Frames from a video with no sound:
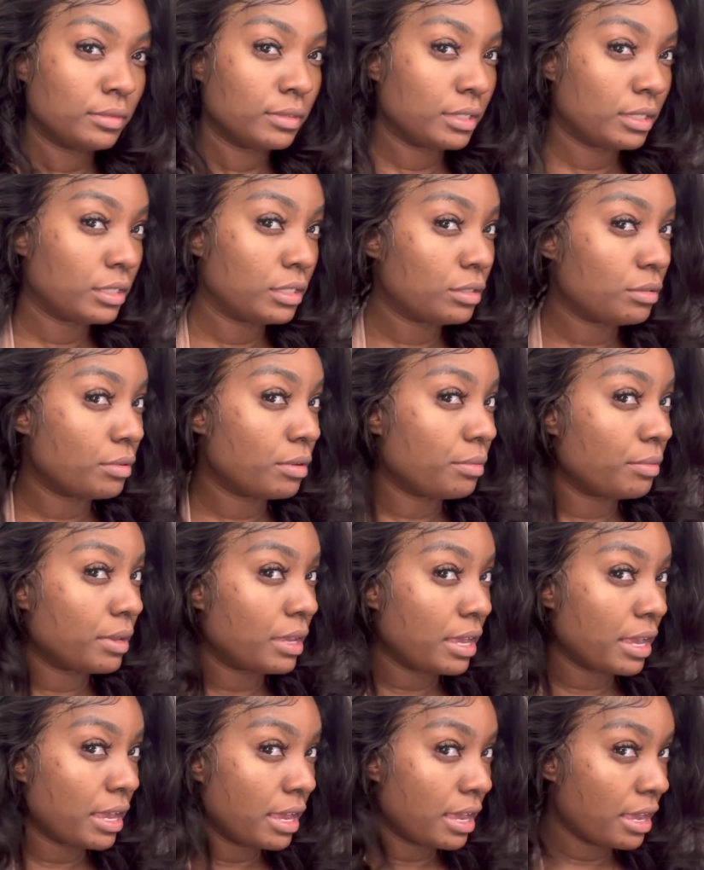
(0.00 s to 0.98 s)
this is what we
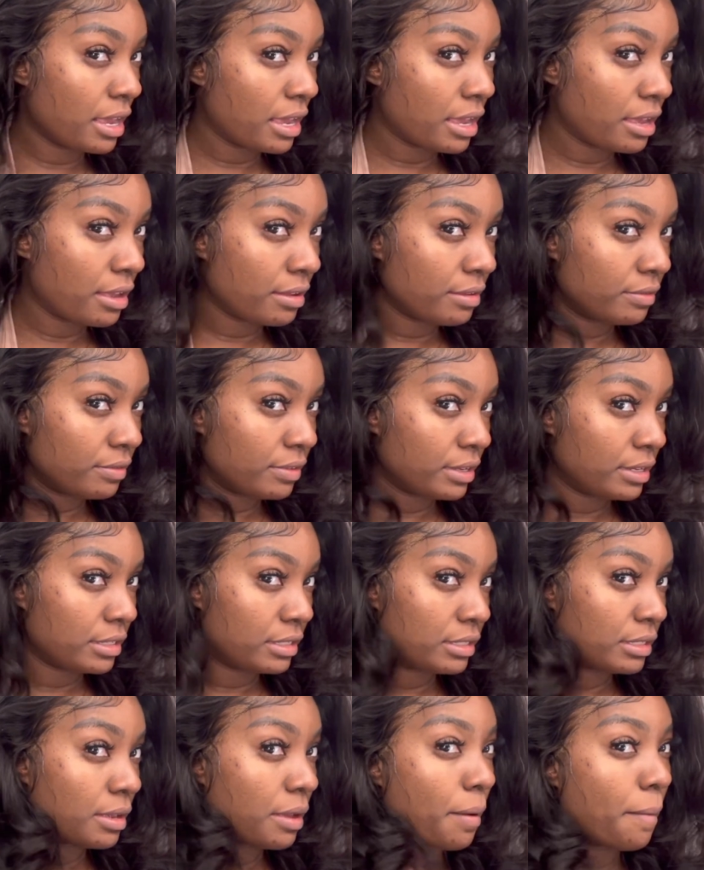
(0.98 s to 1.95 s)
have,
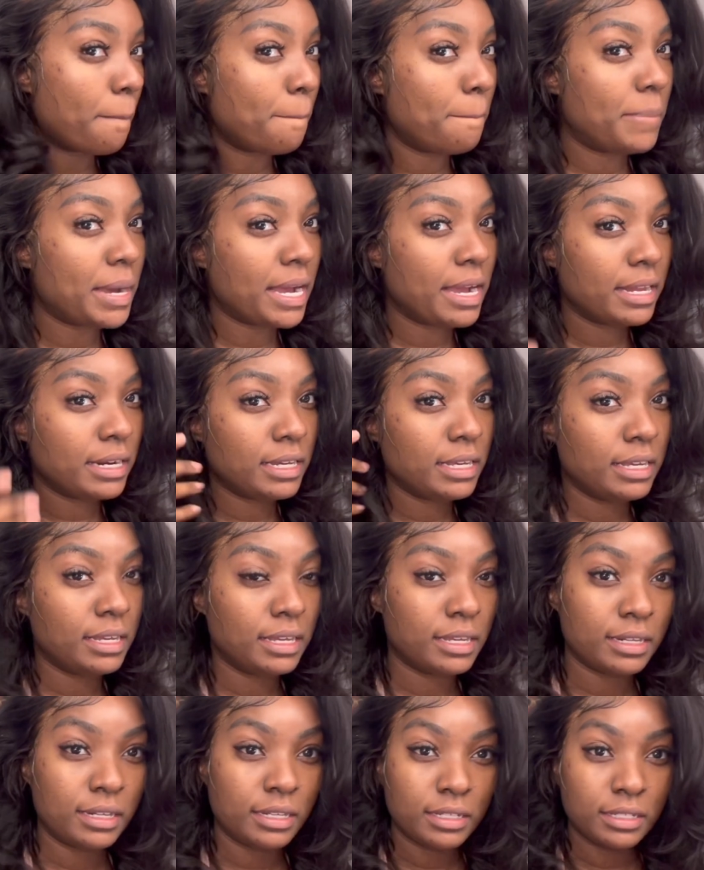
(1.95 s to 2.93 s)
is body
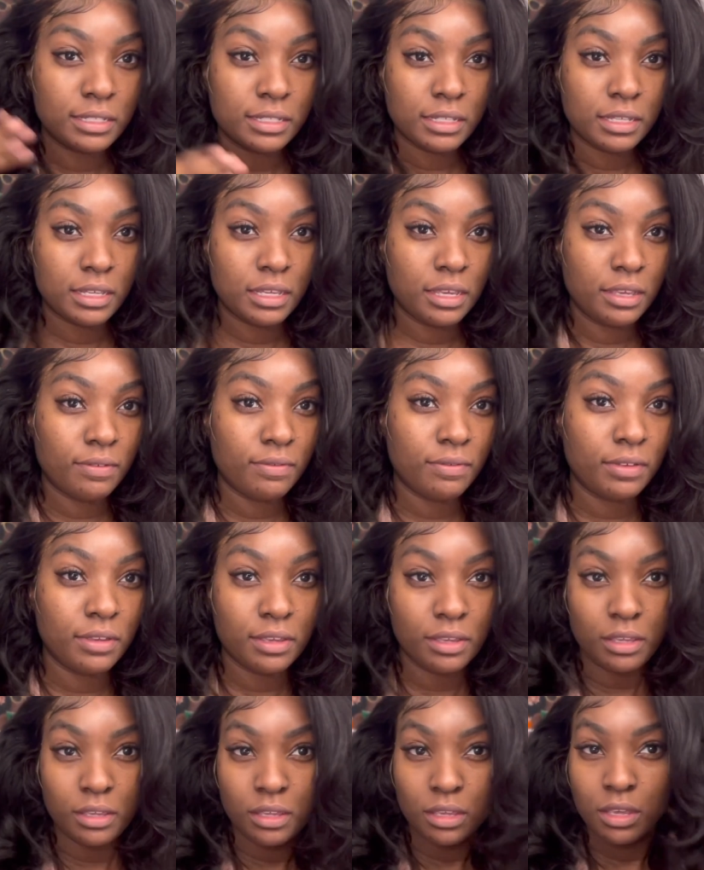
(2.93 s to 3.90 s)
and it's given.